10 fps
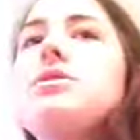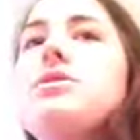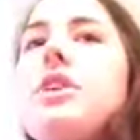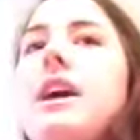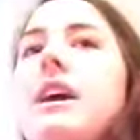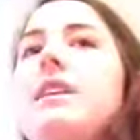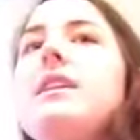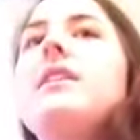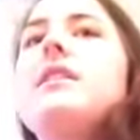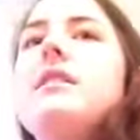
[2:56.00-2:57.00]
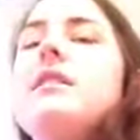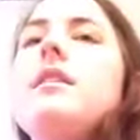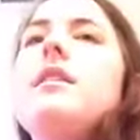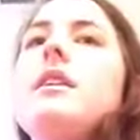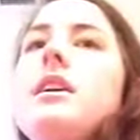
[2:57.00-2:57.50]
strand,
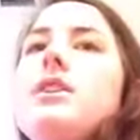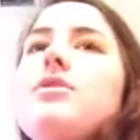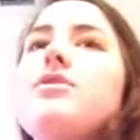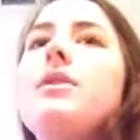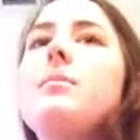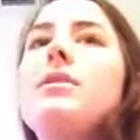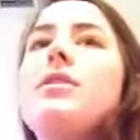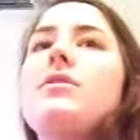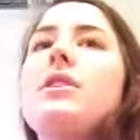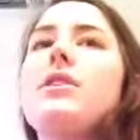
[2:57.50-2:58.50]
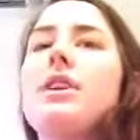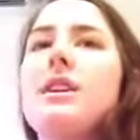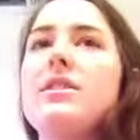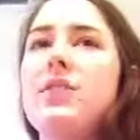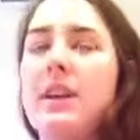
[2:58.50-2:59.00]
and you flip it over the
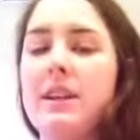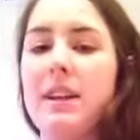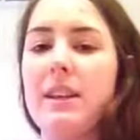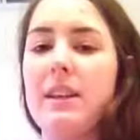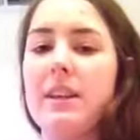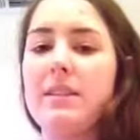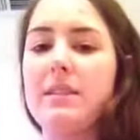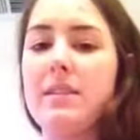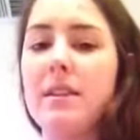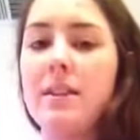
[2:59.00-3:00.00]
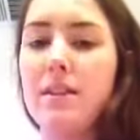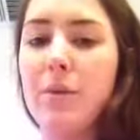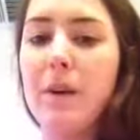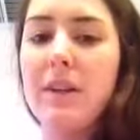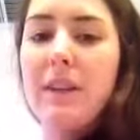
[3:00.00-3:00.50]
green strand like this, because it
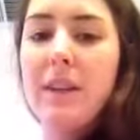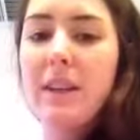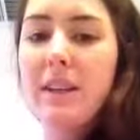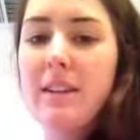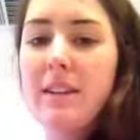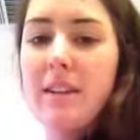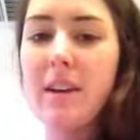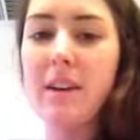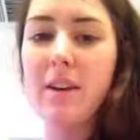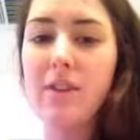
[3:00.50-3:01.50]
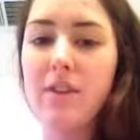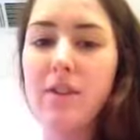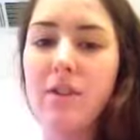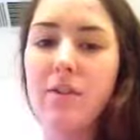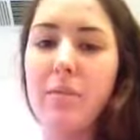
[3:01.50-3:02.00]
was like this, so you
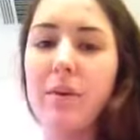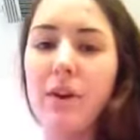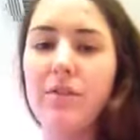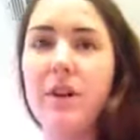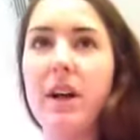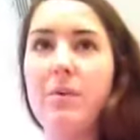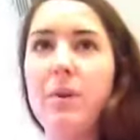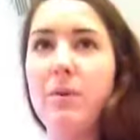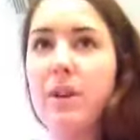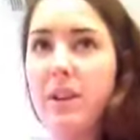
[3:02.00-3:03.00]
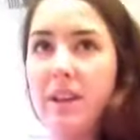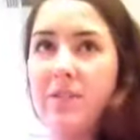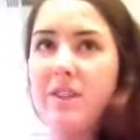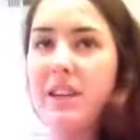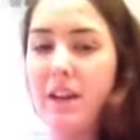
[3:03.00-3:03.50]
just flip it over. And we want to leave
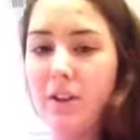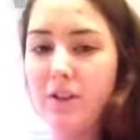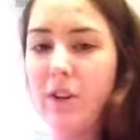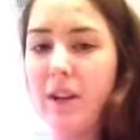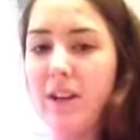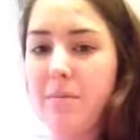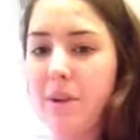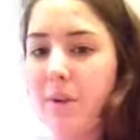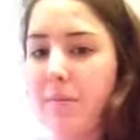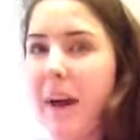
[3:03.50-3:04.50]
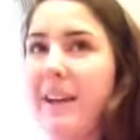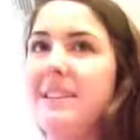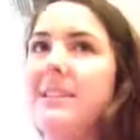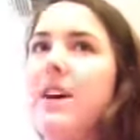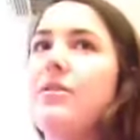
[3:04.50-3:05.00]
this yellow strand in the middle by
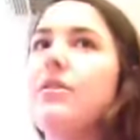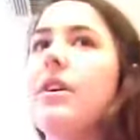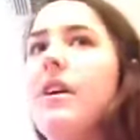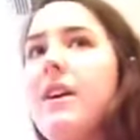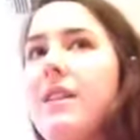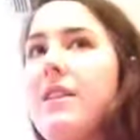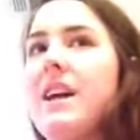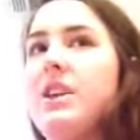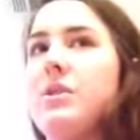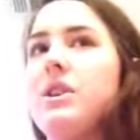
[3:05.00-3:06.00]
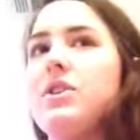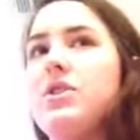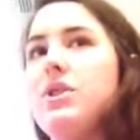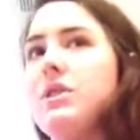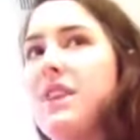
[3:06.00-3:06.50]
itself. Then you want to
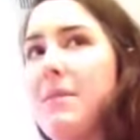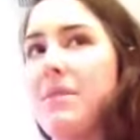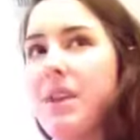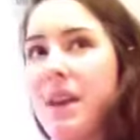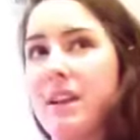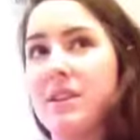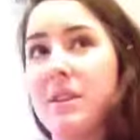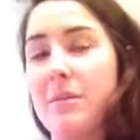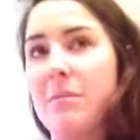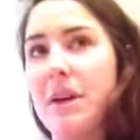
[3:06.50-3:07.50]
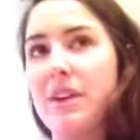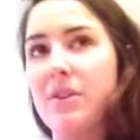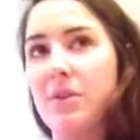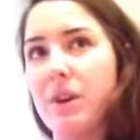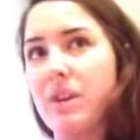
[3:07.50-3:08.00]
do the same thing to the pink and
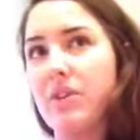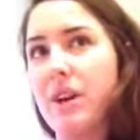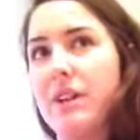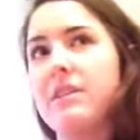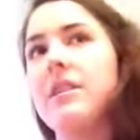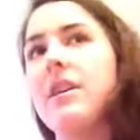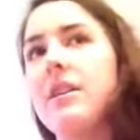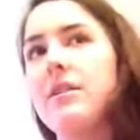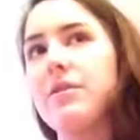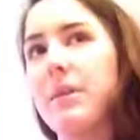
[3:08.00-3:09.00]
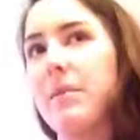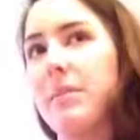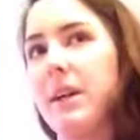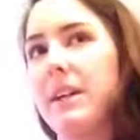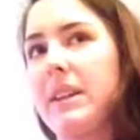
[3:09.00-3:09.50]
orange strands. Flip them
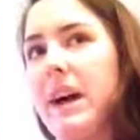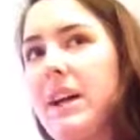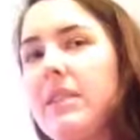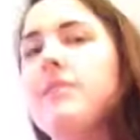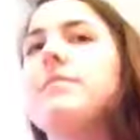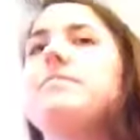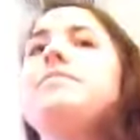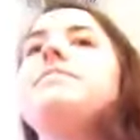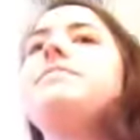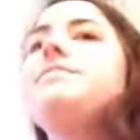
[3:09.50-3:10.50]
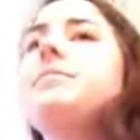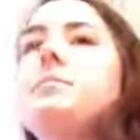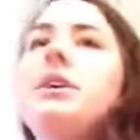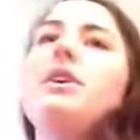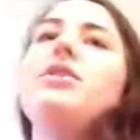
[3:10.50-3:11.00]
like that.
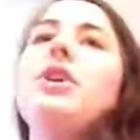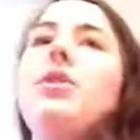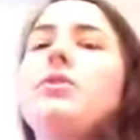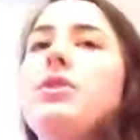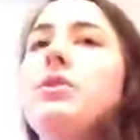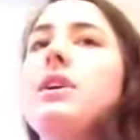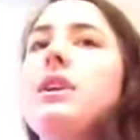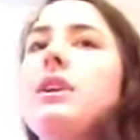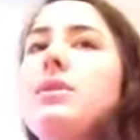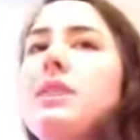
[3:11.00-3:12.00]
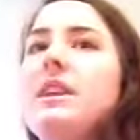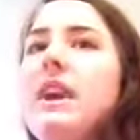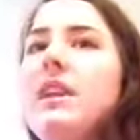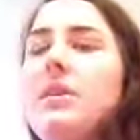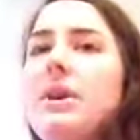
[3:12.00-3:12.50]
But you don't do anything with the
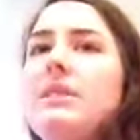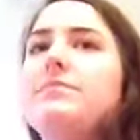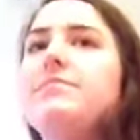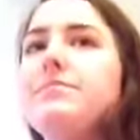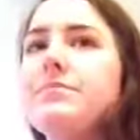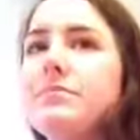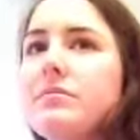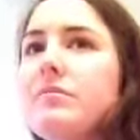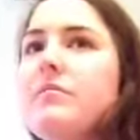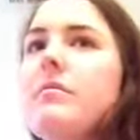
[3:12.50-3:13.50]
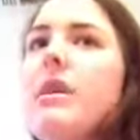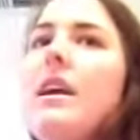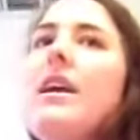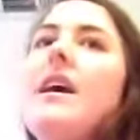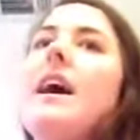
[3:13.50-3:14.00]
yellow one.
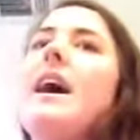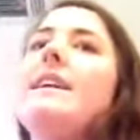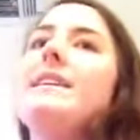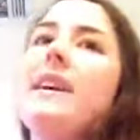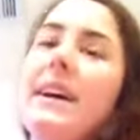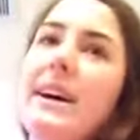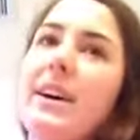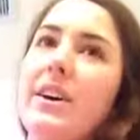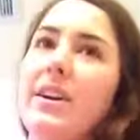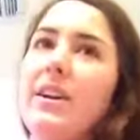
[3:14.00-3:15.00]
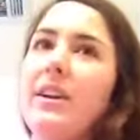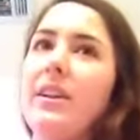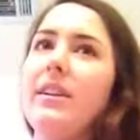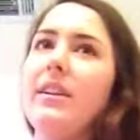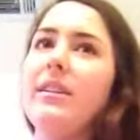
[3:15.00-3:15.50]

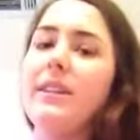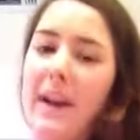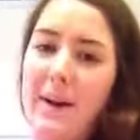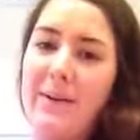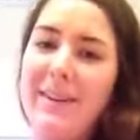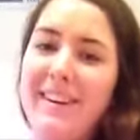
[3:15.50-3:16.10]
Until now.